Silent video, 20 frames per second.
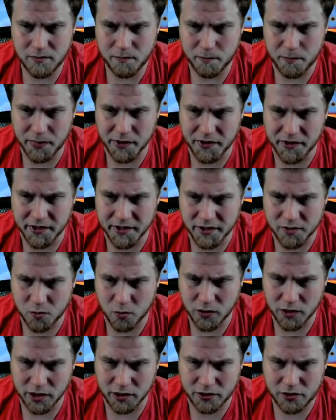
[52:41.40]
But this
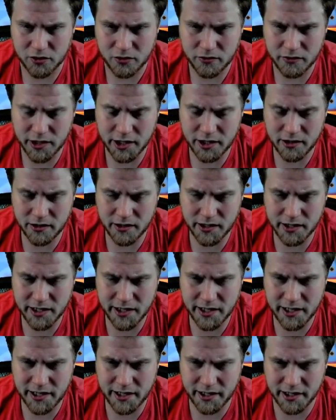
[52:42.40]
will trigger
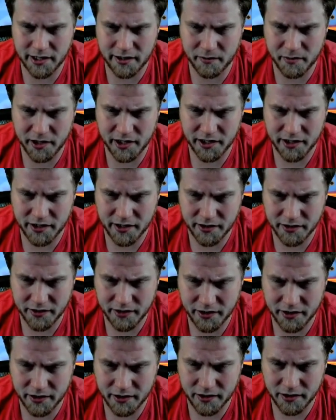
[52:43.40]
again and give me
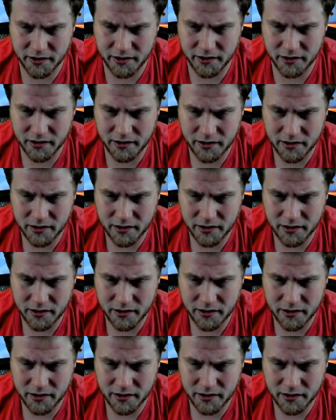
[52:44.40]
another...